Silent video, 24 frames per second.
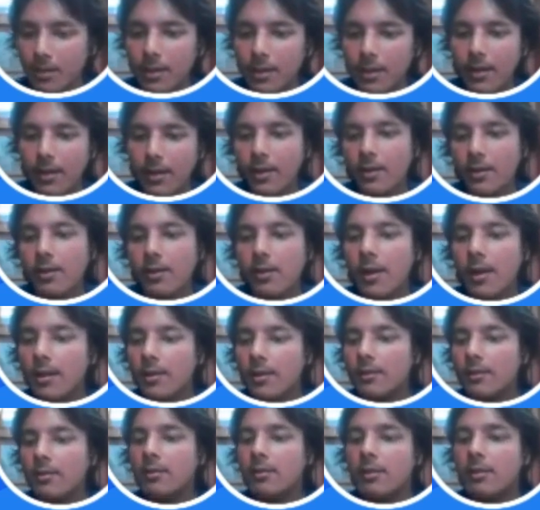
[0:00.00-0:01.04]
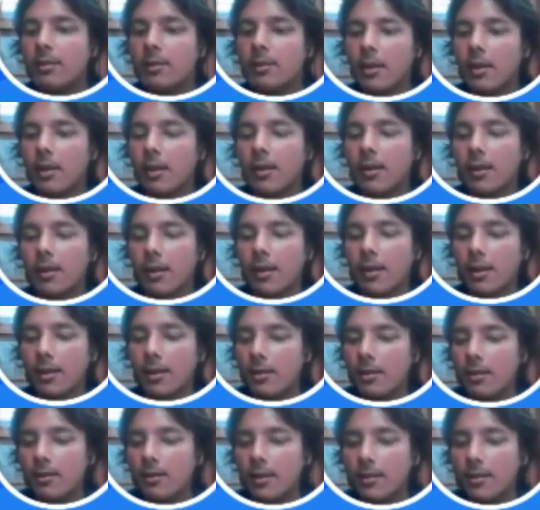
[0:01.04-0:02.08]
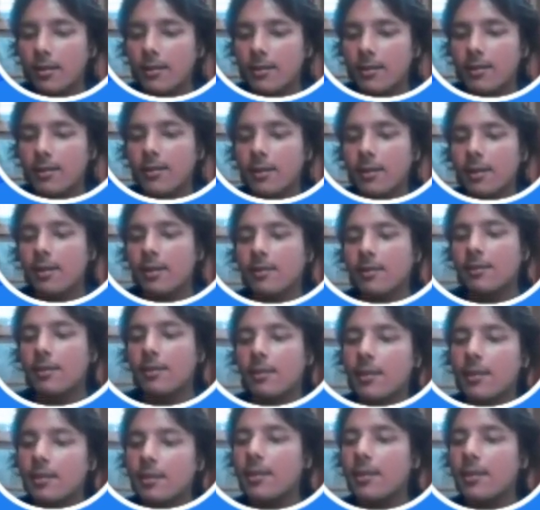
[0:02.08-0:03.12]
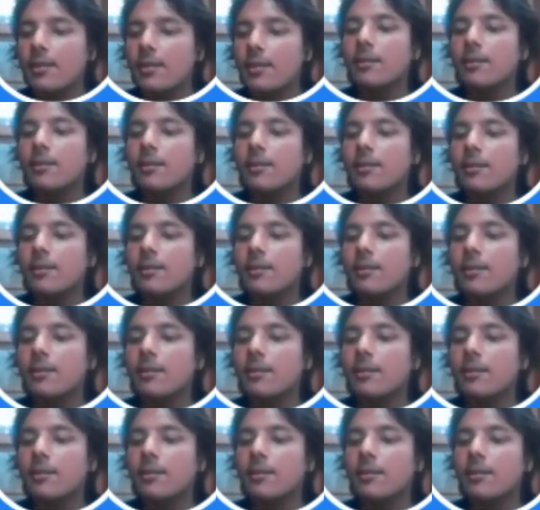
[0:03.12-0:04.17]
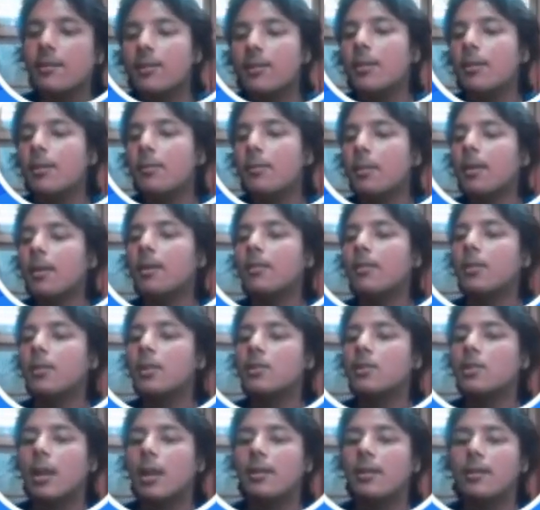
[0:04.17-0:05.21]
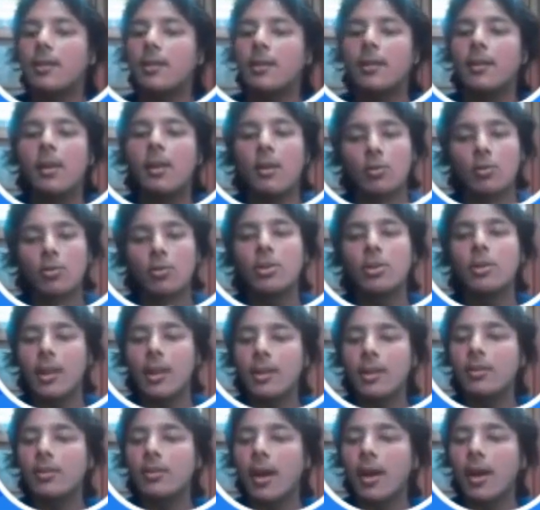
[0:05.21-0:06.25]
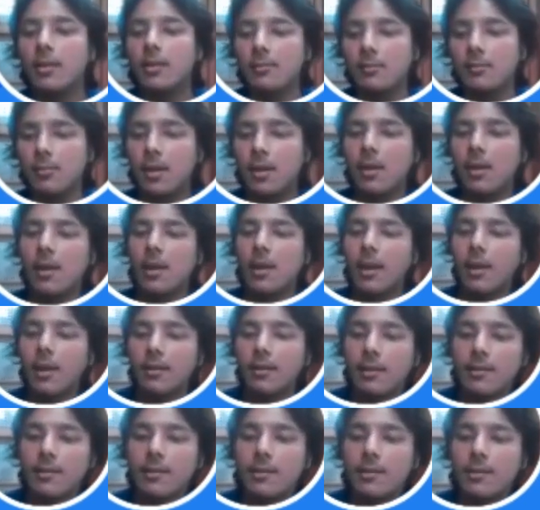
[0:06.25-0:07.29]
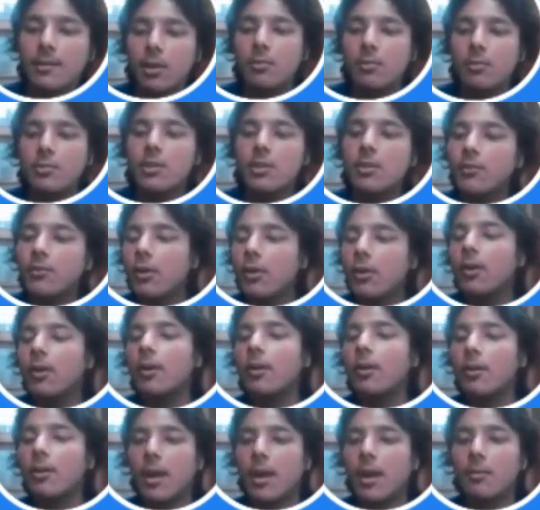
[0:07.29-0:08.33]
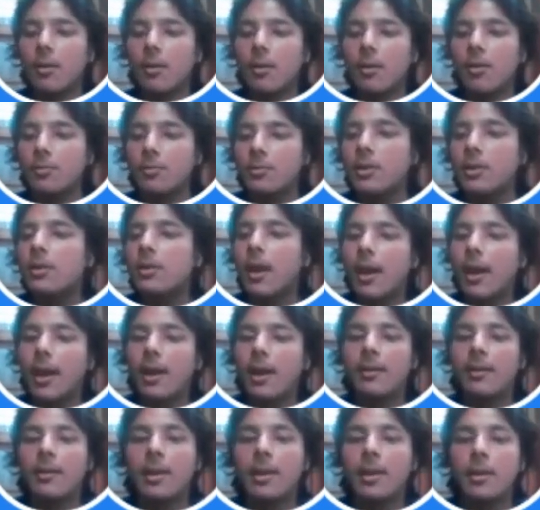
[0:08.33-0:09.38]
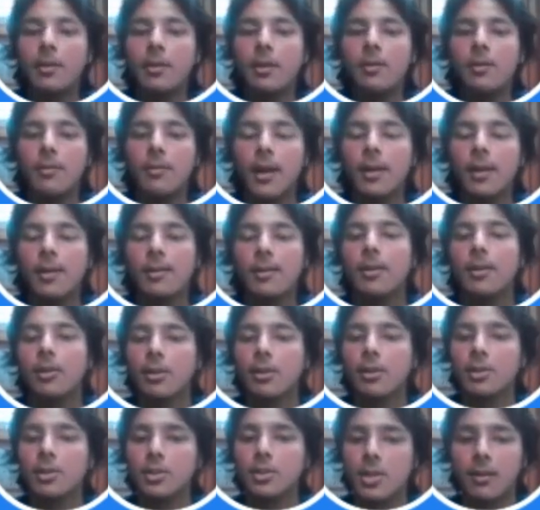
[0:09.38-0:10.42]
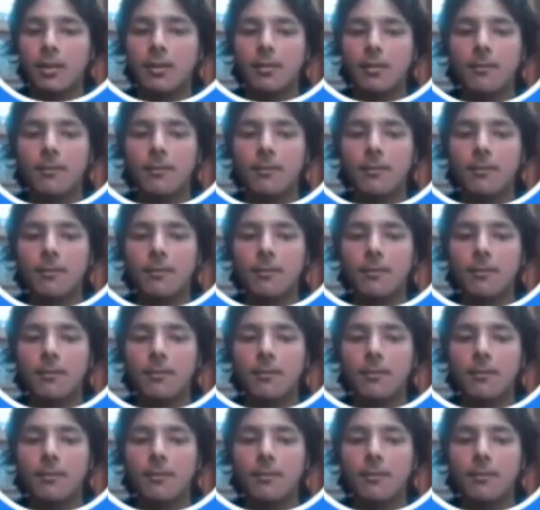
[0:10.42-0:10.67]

and it says Cliq says Abraham isn't a part of this chat yet. Would you like to add them? And there's this option to add Abraham directly into the chat.